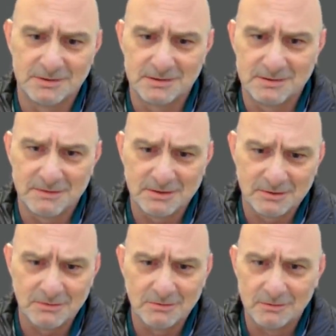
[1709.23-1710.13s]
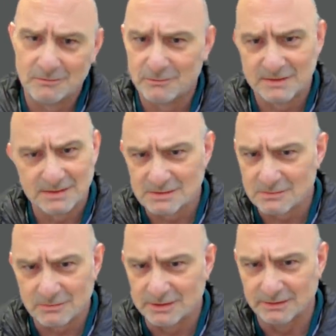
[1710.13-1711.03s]
Is that true, or were we
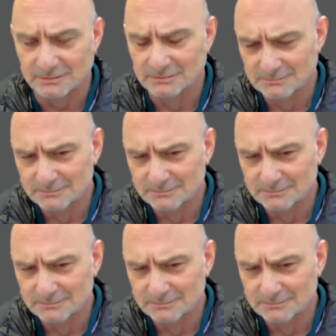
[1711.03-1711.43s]
just talking?